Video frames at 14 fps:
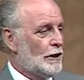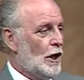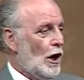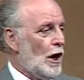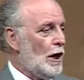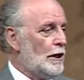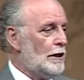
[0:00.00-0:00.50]

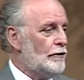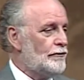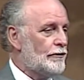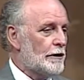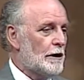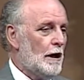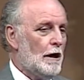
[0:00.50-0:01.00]
God is
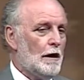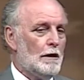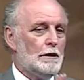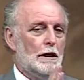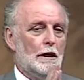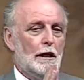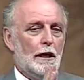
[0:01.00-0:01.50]
the
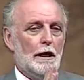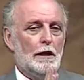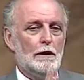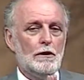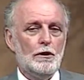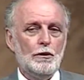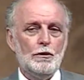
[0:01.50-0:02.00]
God
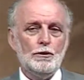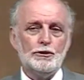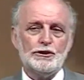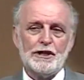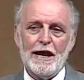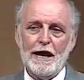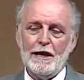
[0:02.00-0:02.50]
in
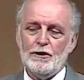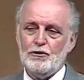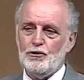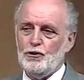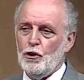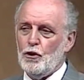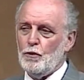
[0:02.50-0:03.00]
whose
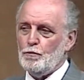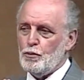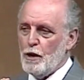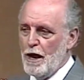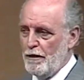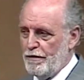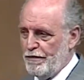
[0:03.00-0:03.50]
hand your
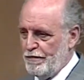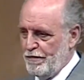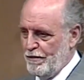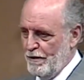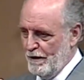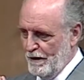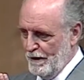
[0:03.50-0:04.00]

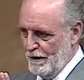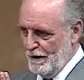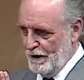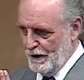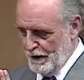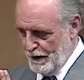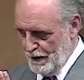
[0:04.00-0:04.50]
breath
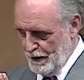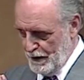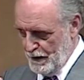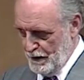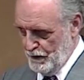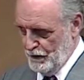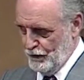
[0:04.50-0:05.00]

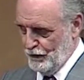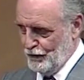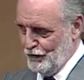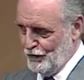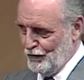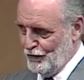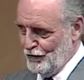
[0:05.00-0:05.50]

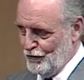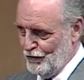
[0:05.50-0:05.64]
is.